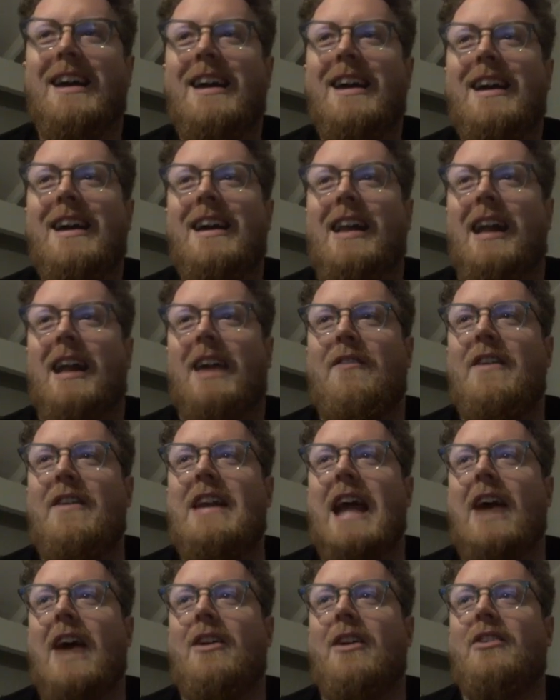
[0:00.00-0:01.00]
Like, if he
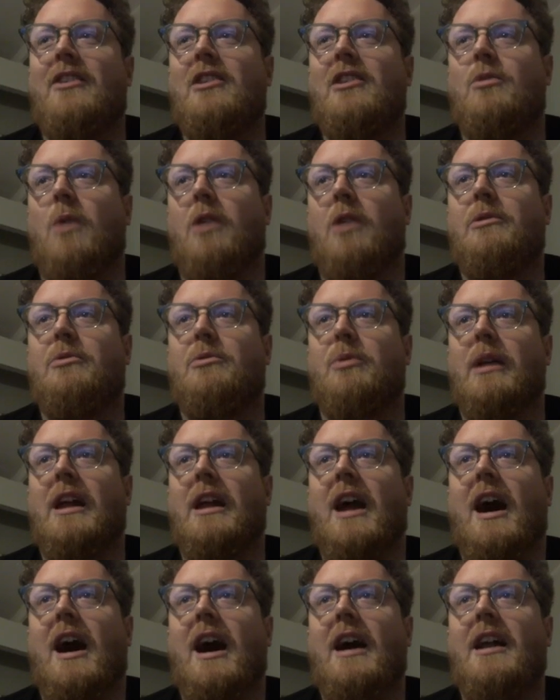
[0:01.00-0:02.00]
counters these wasps really
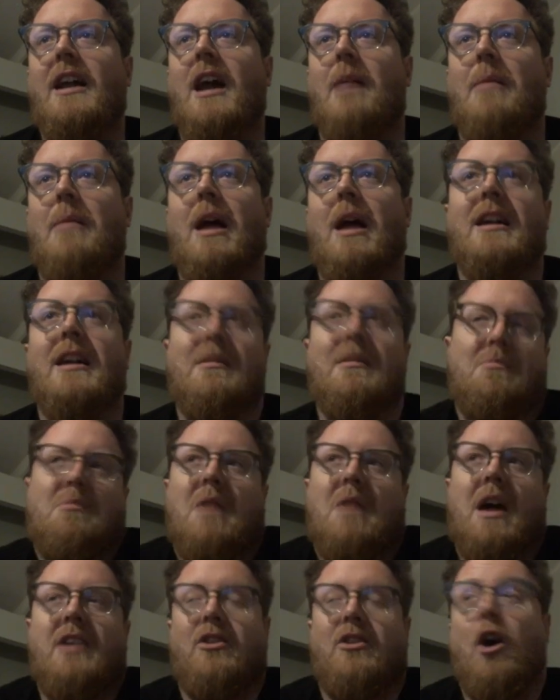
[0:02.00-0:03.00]
hard, I'm like,
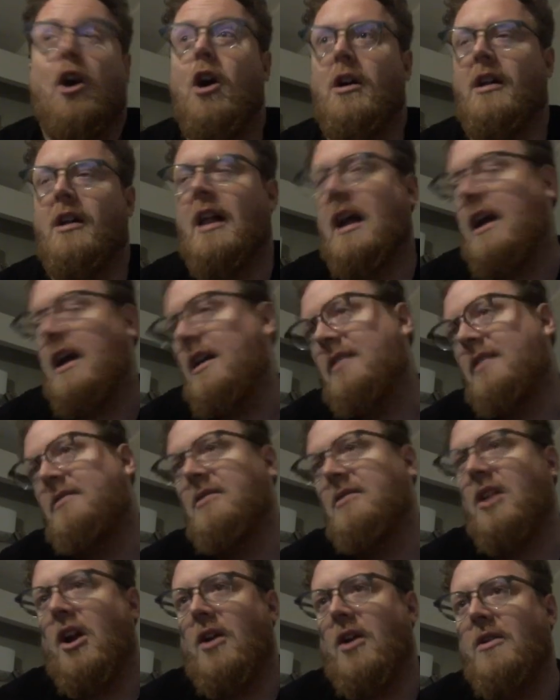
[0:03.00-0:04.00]
it's,
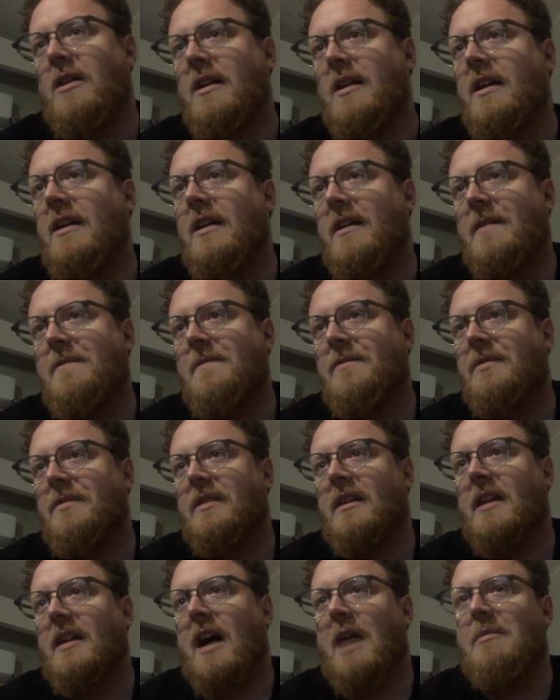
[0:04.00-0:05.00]
you know,
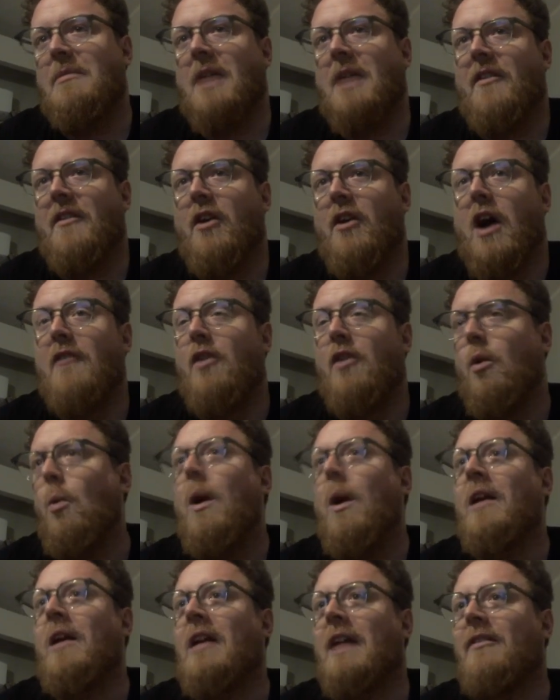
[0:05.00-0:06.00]
I've got
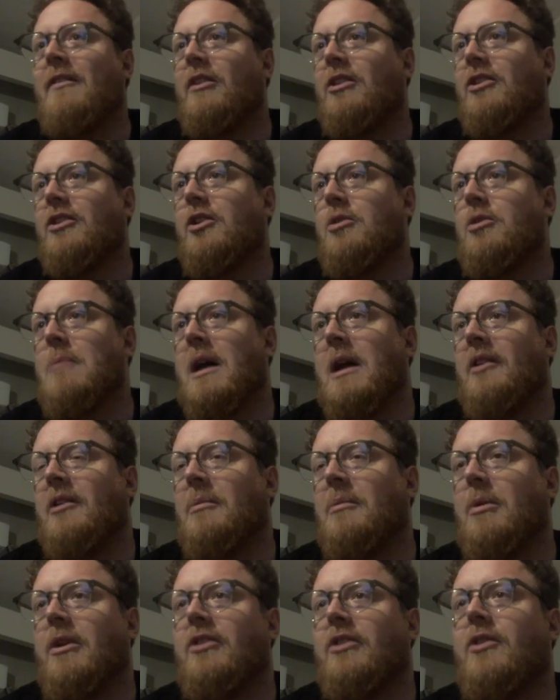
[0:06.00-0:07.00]
1 level 2 melting
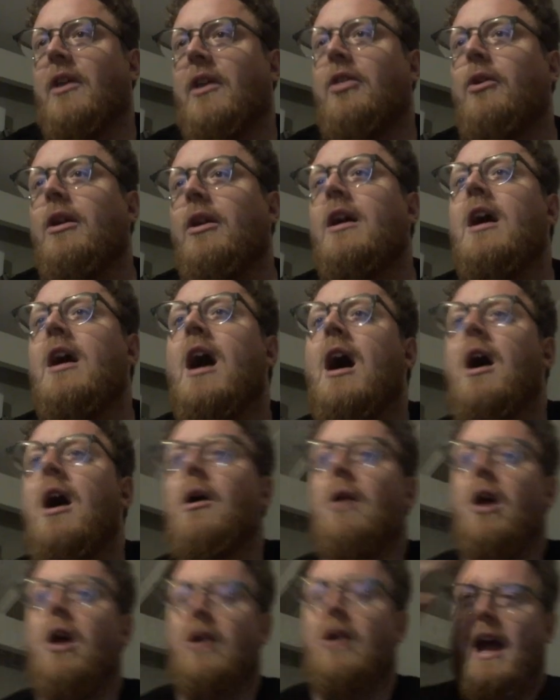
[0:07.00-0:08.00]
point. So I thought,
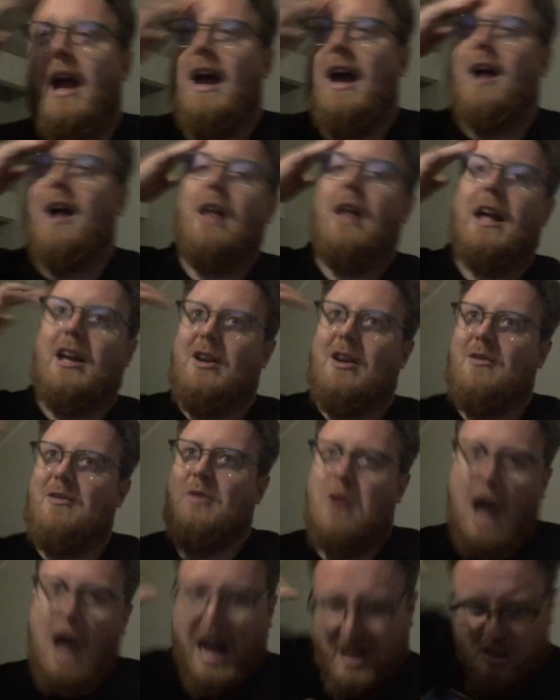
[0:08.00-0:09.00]
okay, I'll, like,
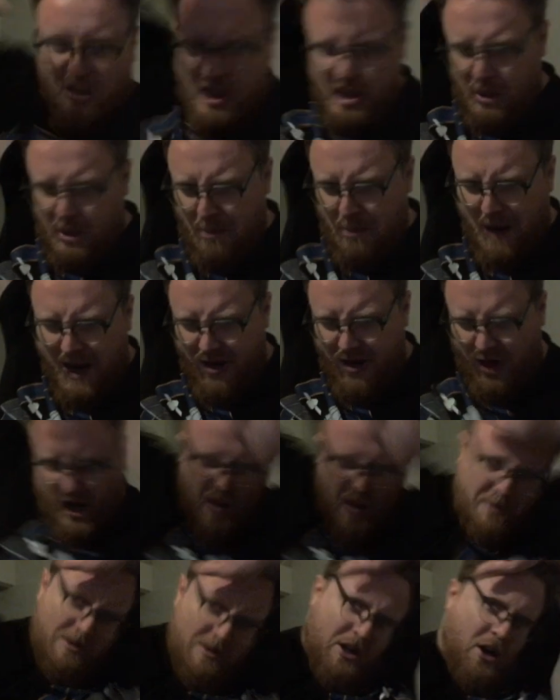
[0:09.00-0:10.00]
anticipate
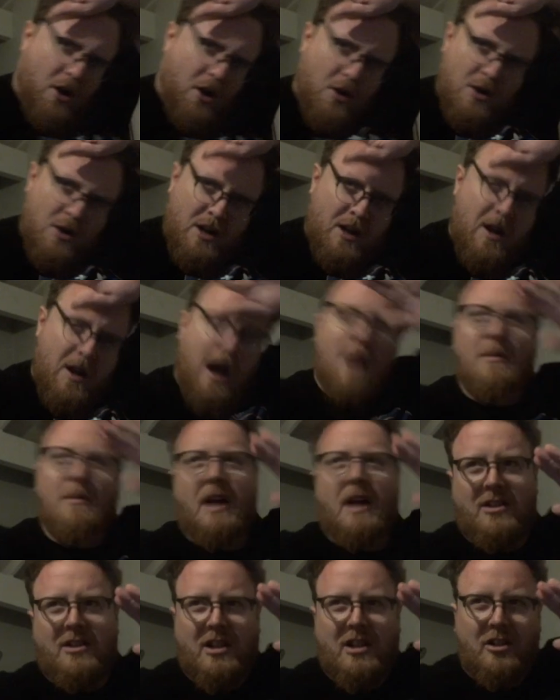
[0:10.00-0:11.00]
that, you know, I'm going
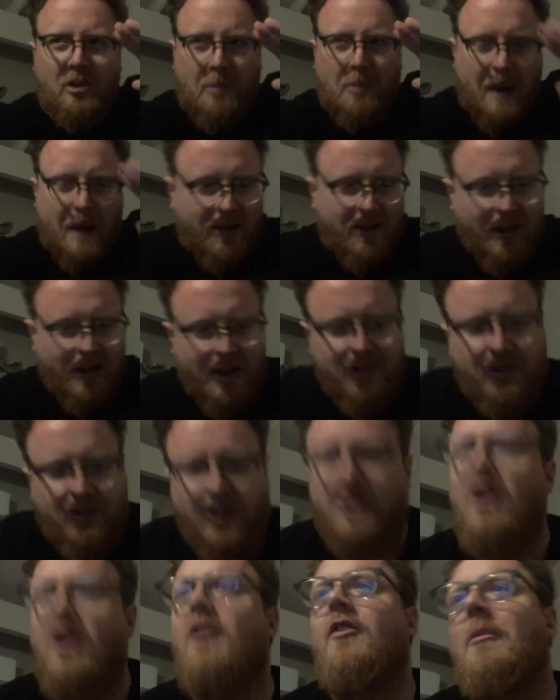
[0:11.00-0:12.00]
to anticipate that he's going
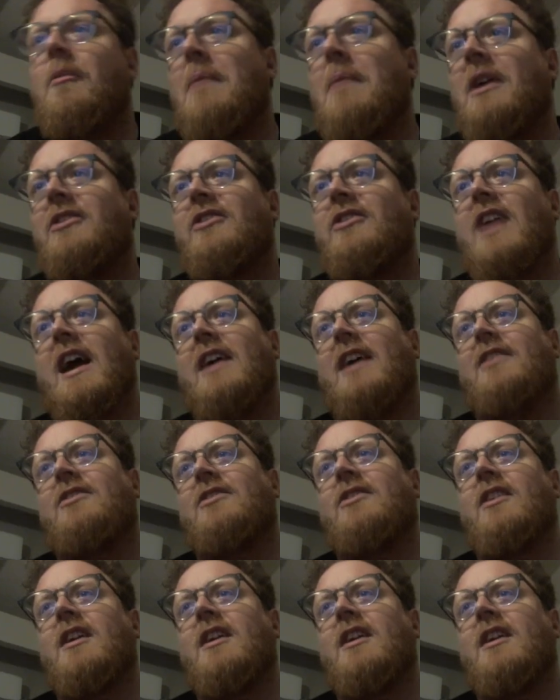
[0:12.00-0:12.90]
to go for Mustangs,